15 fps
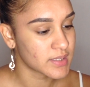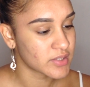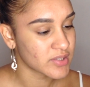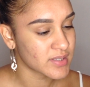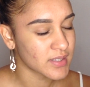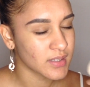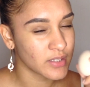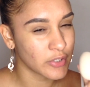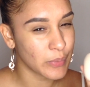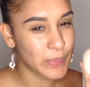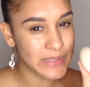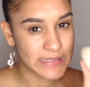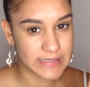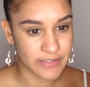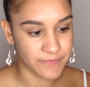just a little
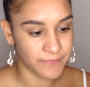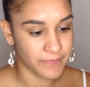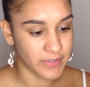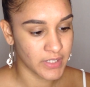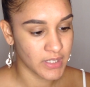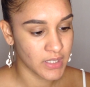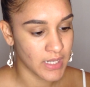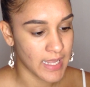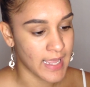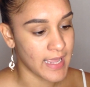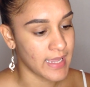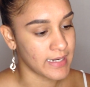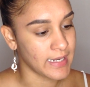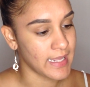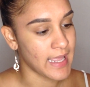bit different.
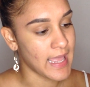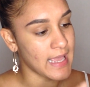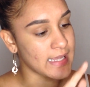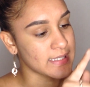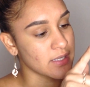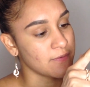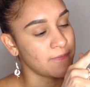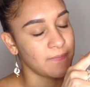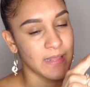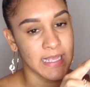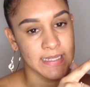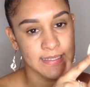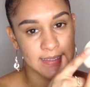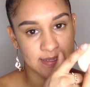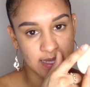And it has a
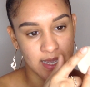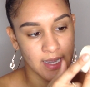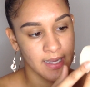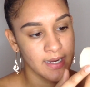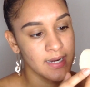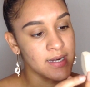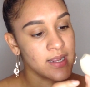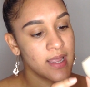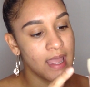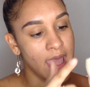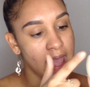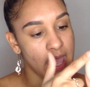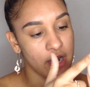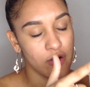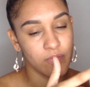flat side
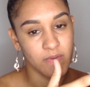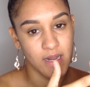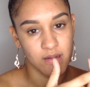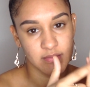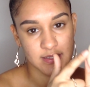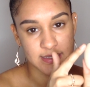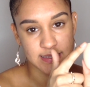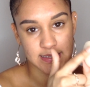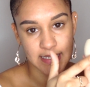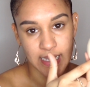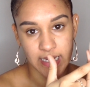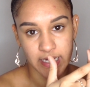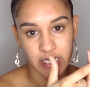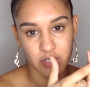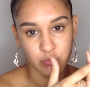and a rounded
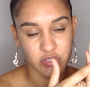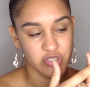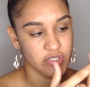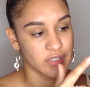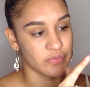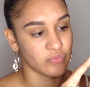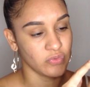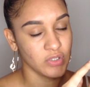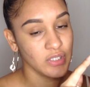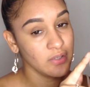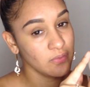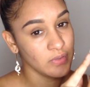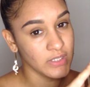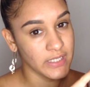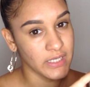side, which is
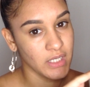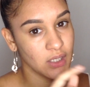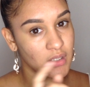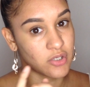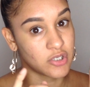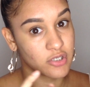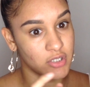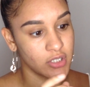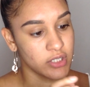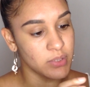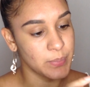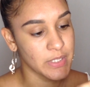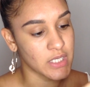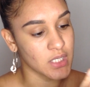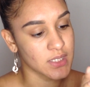really, really
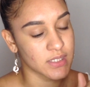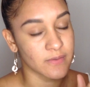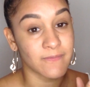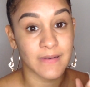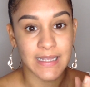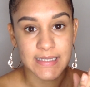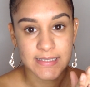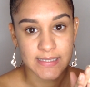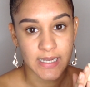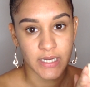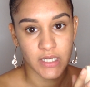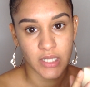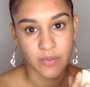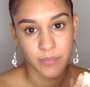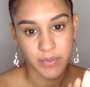good because the flat
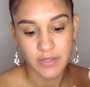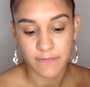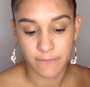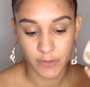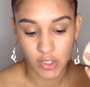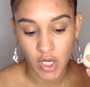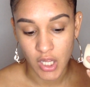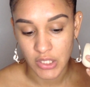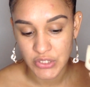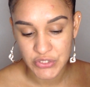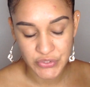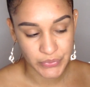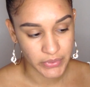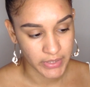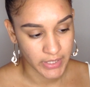side can be for
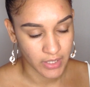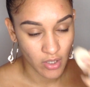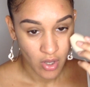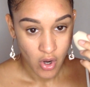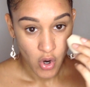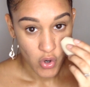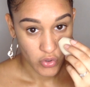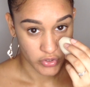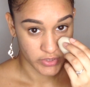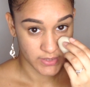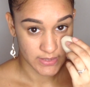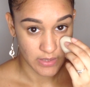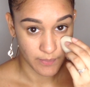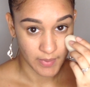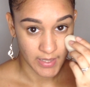contouring or
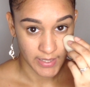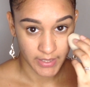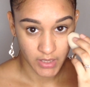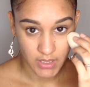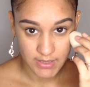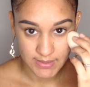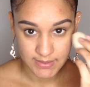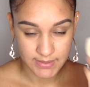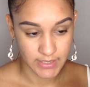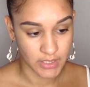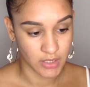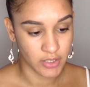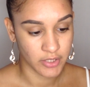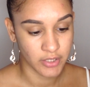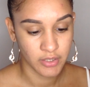just applying
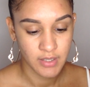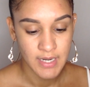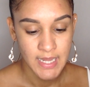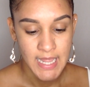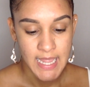concealer.